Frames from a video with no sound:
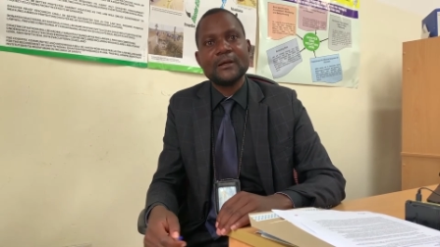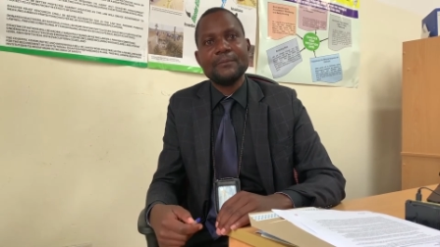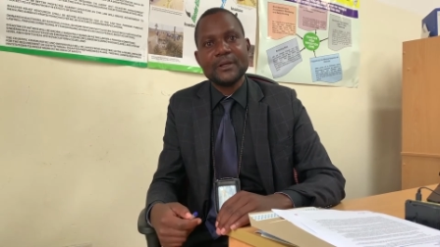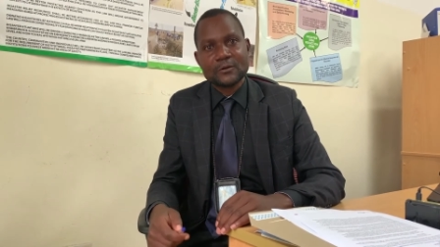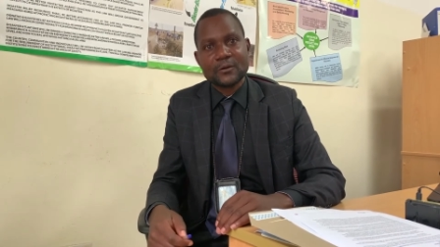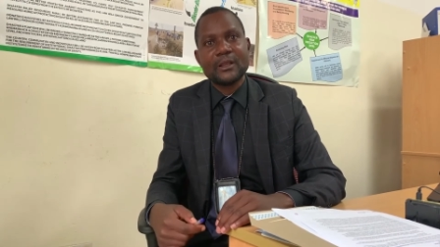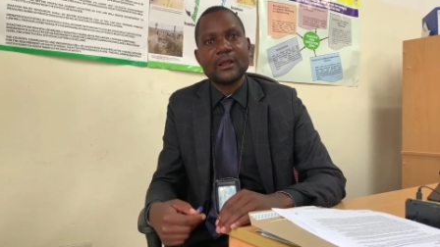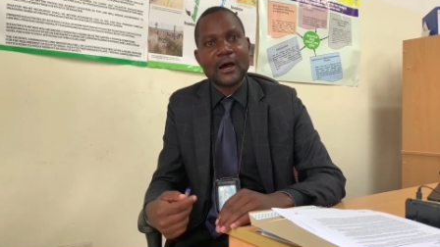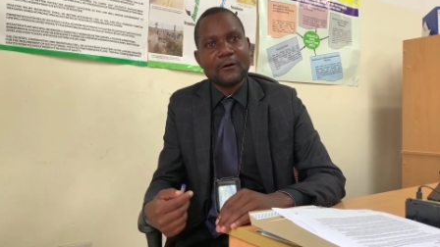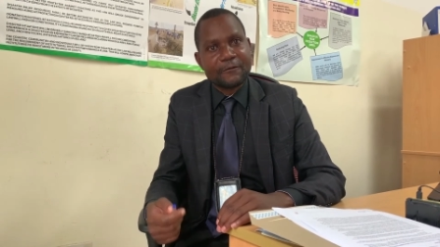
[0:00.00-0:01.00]
based on
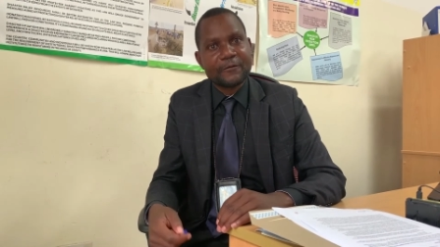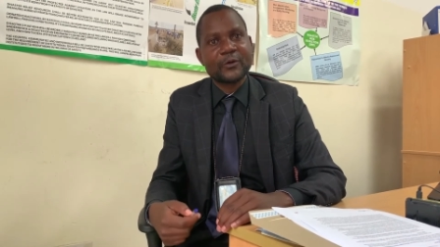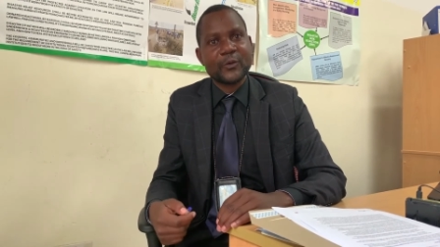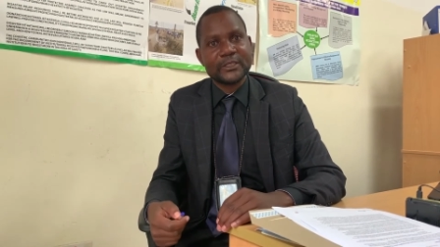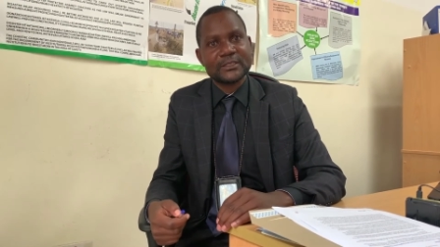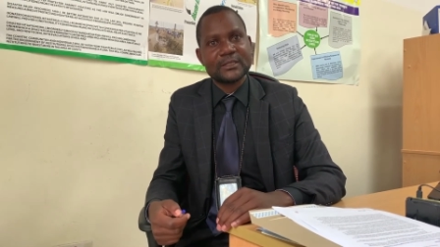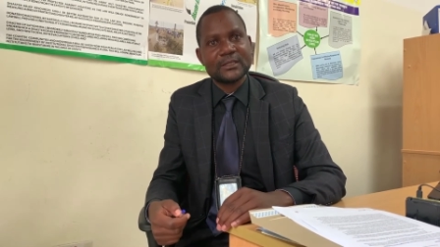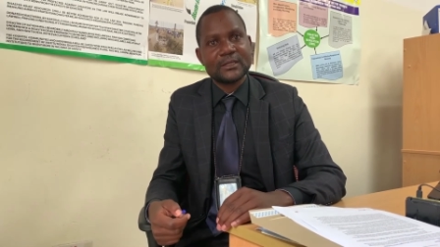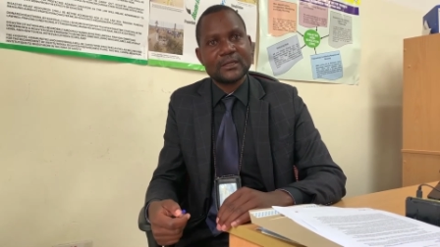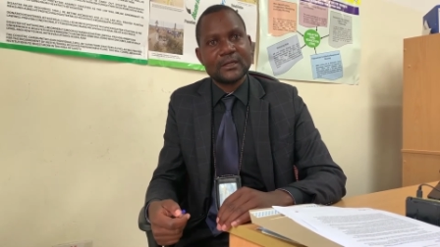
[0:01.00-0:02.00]
how frequent
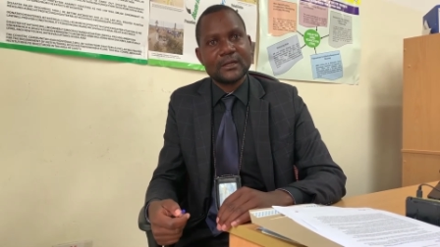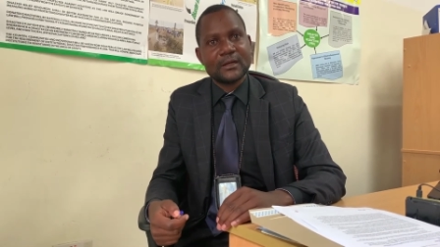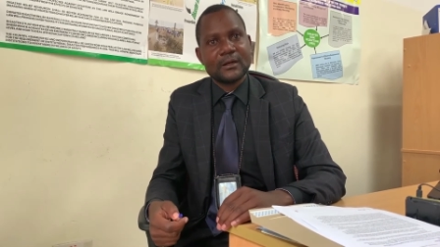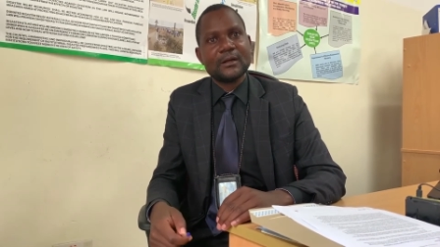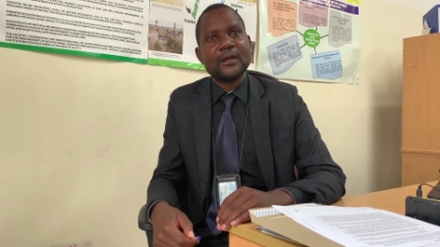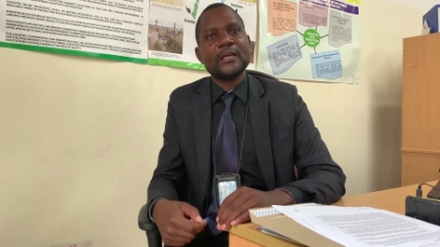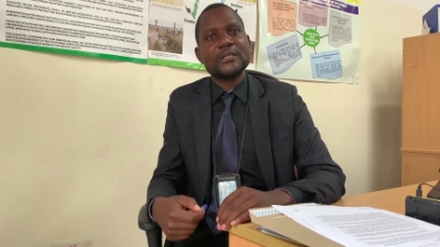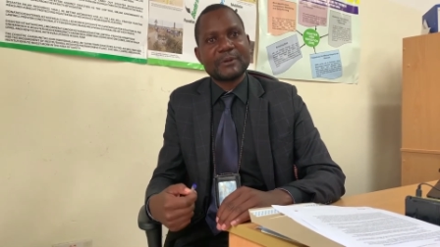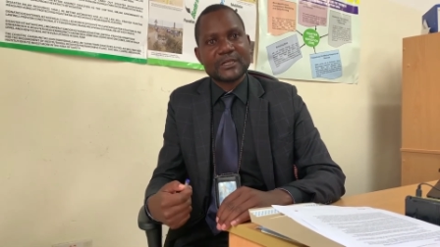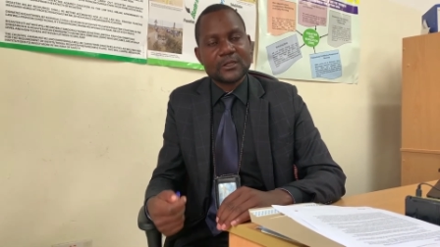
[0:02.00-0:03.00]
this
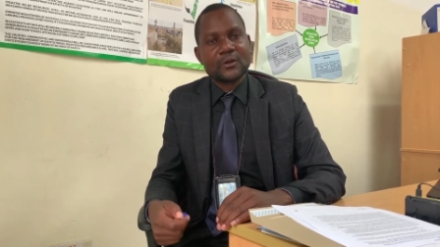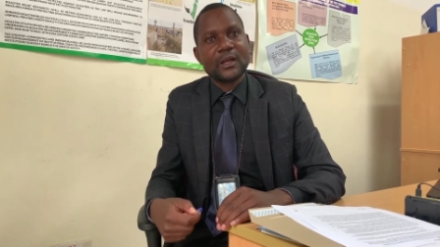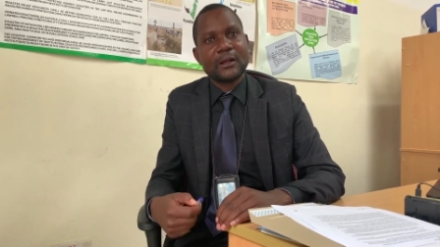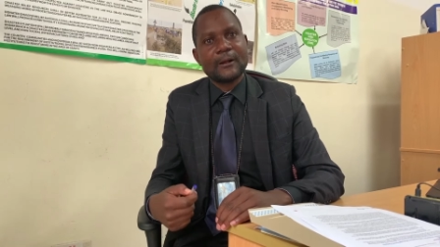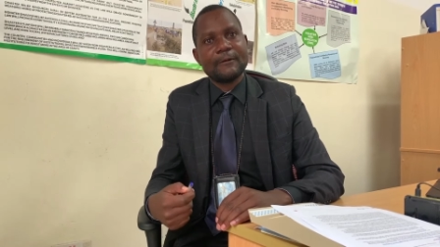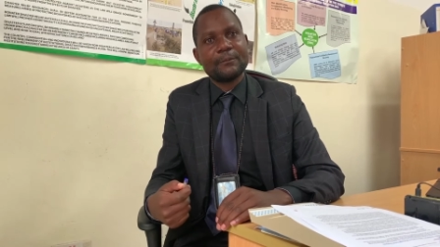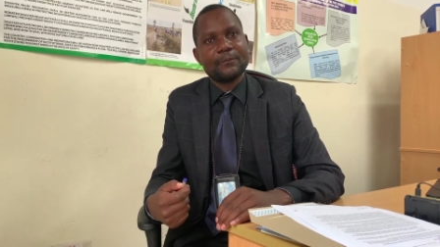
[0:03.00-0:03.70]
particular